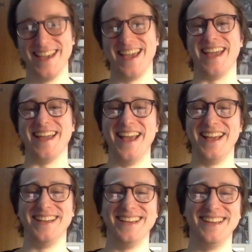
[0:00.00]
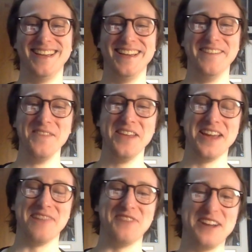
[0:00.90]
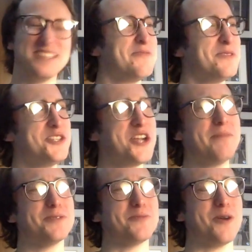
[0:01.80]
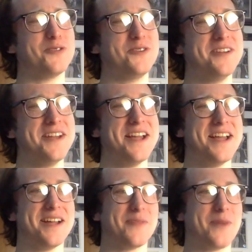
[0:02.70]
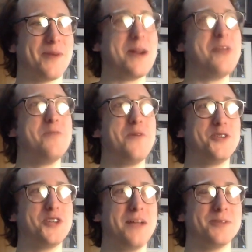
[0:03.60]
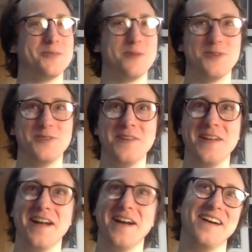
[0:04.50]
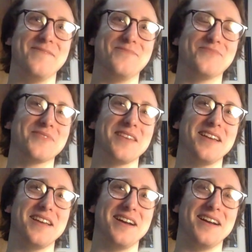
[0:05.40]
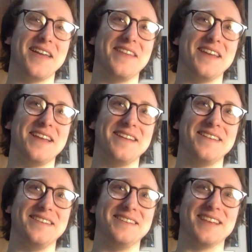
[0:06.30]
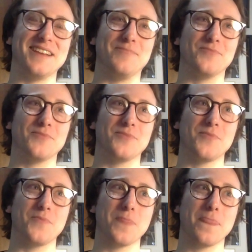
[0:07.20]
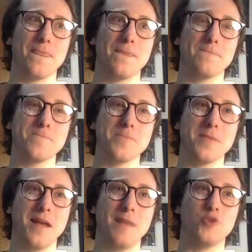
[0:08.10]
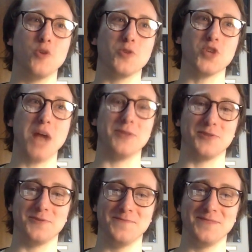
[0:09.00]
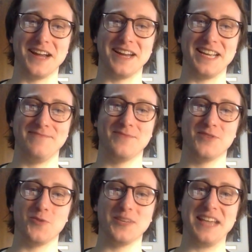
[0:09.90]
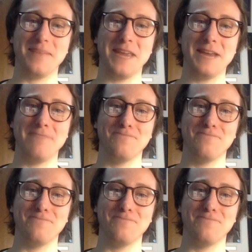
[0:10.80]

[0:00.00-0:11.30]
And Donnie's like, what's Shabbos, Walter? Why don't you roll on Shabbos, Walter? And then he's like, I'm Shomer Shabbos, Donnie. So what does that mean?